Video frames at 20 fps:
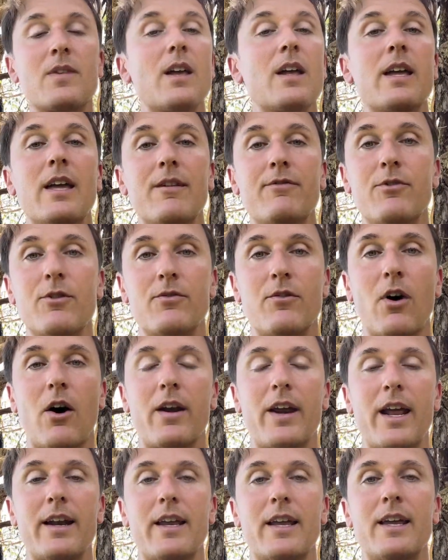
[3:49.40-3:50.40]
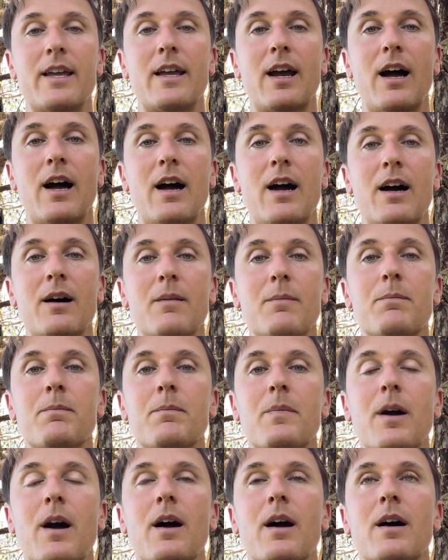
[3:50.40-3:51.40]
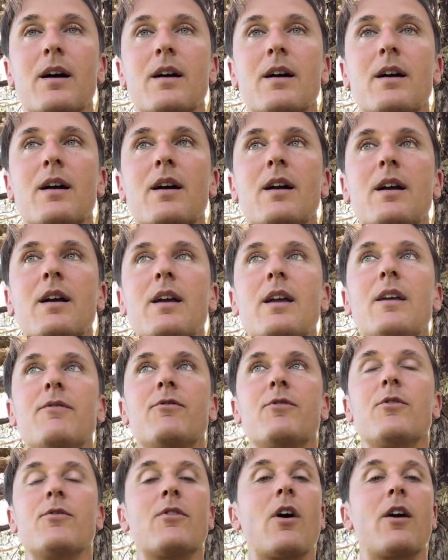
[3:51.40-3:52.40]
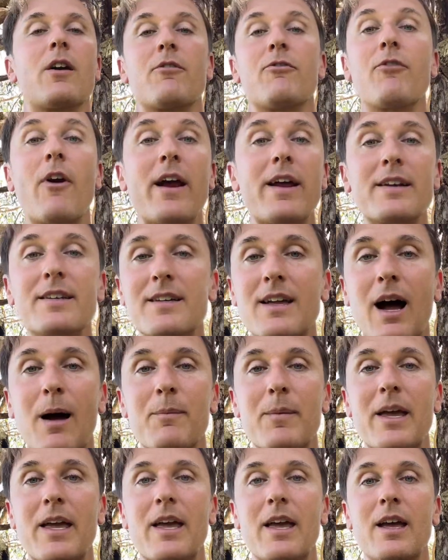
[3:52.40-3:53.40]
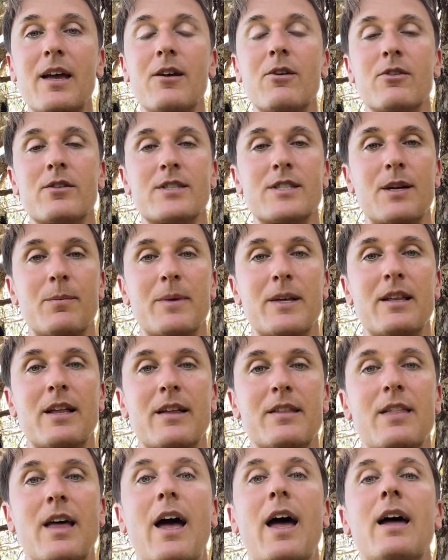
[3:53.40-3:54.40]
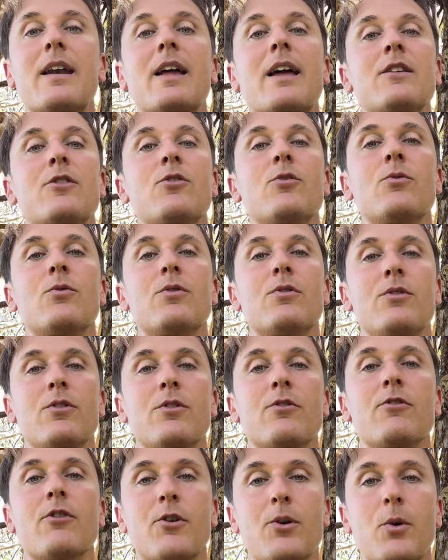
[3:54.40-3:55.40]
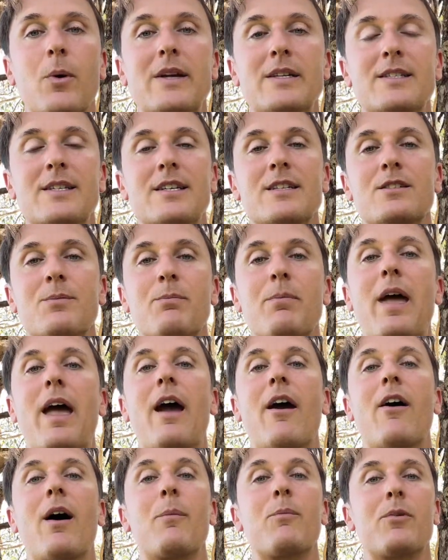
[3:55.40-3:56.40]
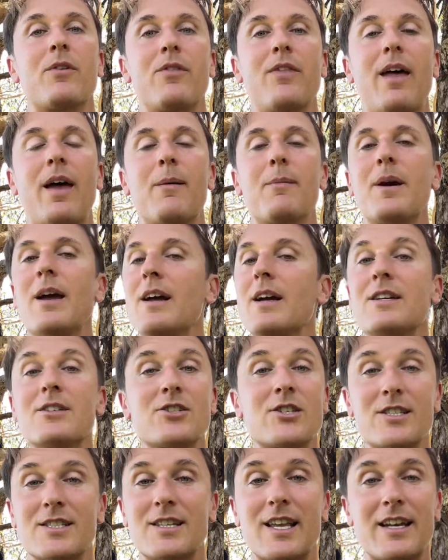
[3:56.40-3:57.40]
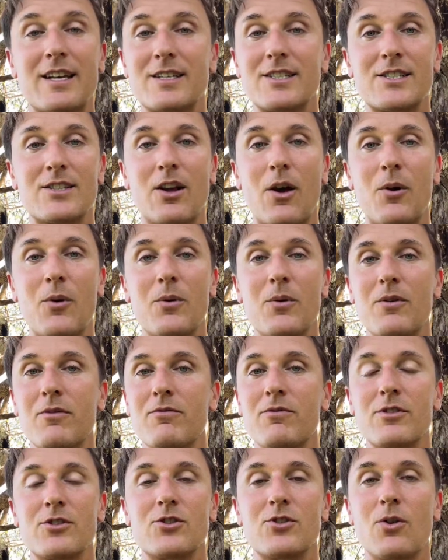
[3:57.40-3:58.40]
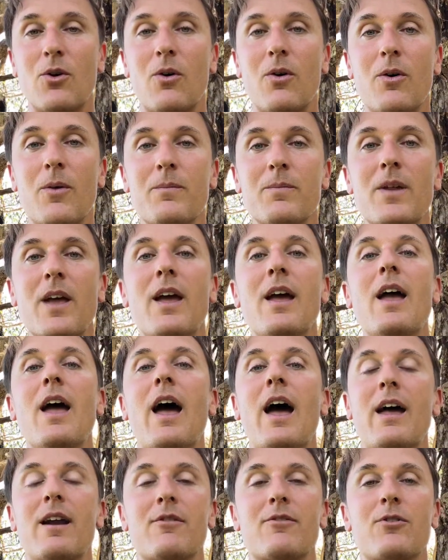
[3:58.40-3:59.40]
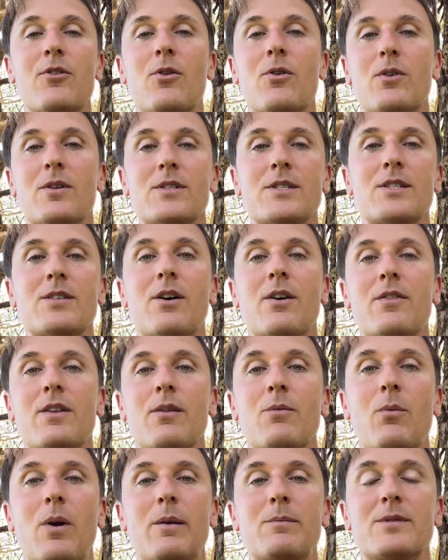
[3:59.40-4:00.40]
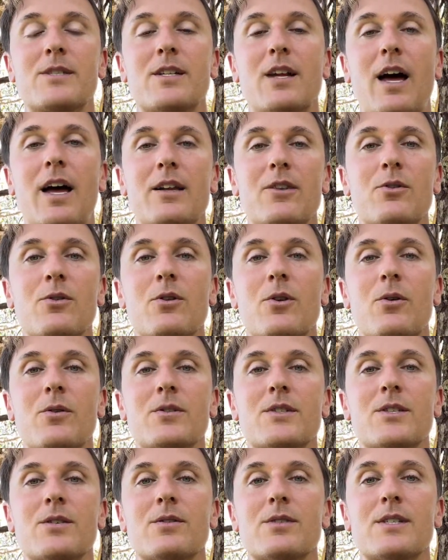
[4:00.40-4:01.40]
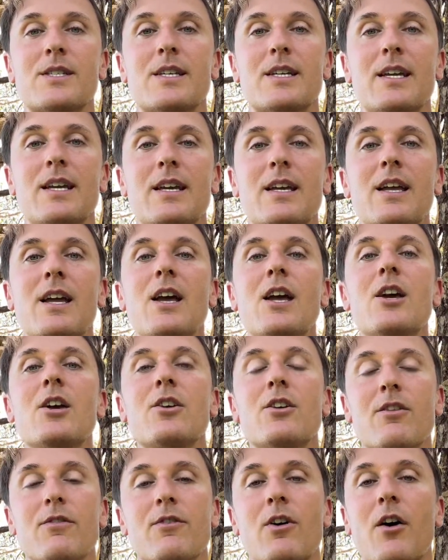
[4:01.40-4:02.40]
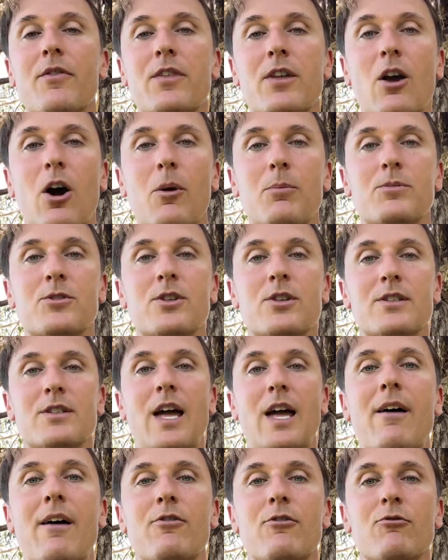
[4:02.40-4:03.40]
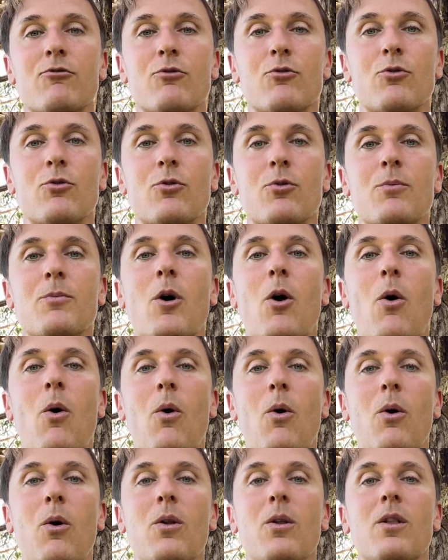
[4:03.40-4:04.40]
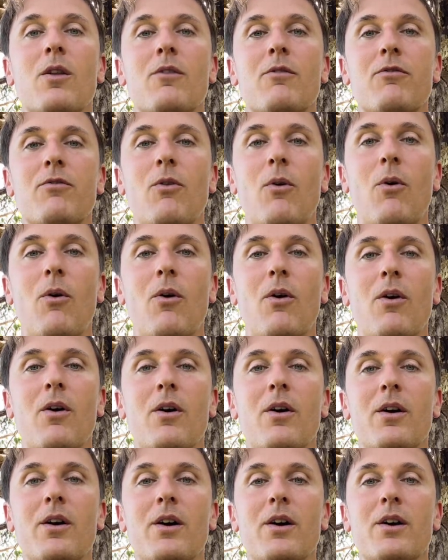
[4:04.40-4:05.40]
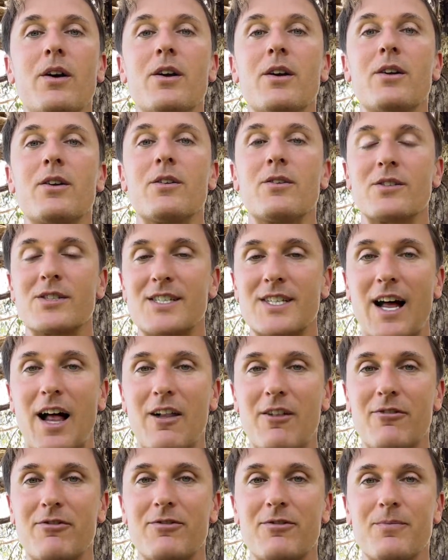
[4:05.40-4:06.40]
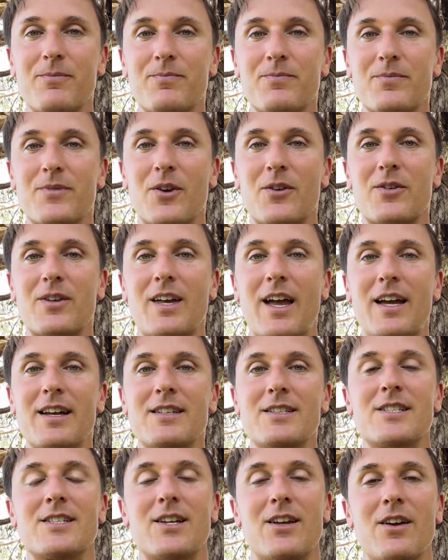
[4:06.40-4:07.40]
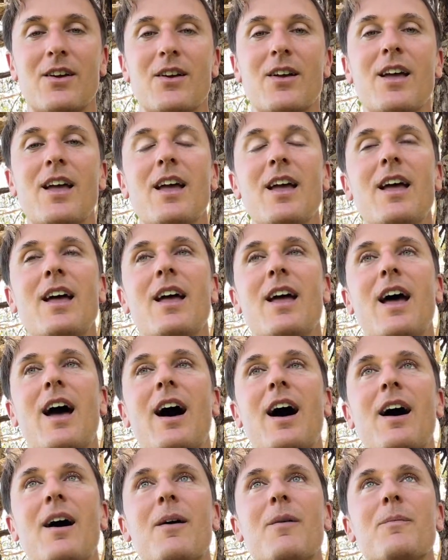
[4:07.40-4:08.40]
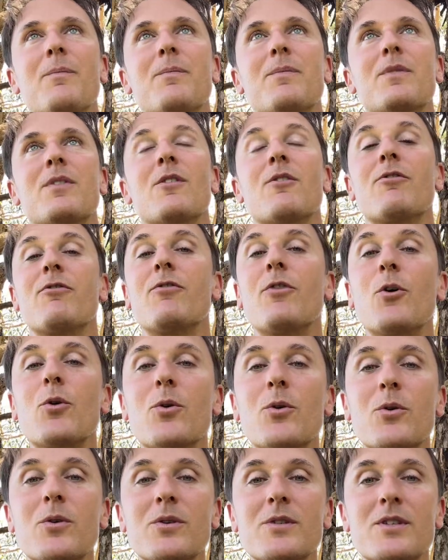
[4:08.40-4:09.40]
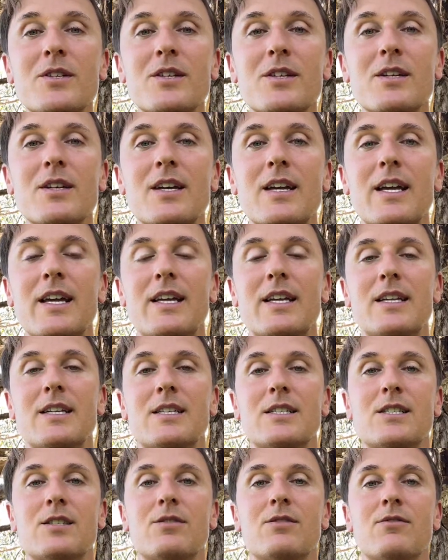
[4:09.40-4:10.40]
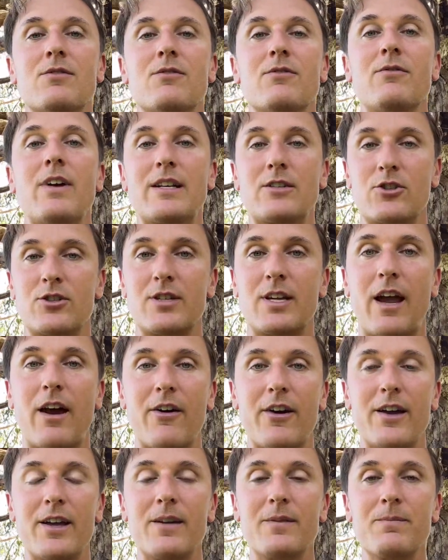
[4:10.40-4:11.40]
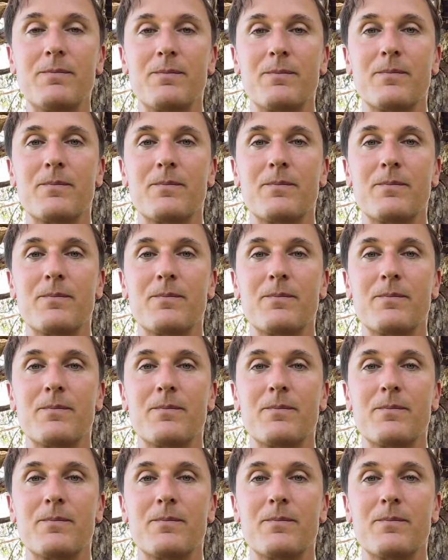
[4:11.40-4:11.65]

if you've got any, if you've got a friend coming or something like that, and you're requesting to pair up with them, just let us know for sure. And of course, on the website, you'll also see you've got the option to a room all for yourself. Okay, so the food is vegetarian.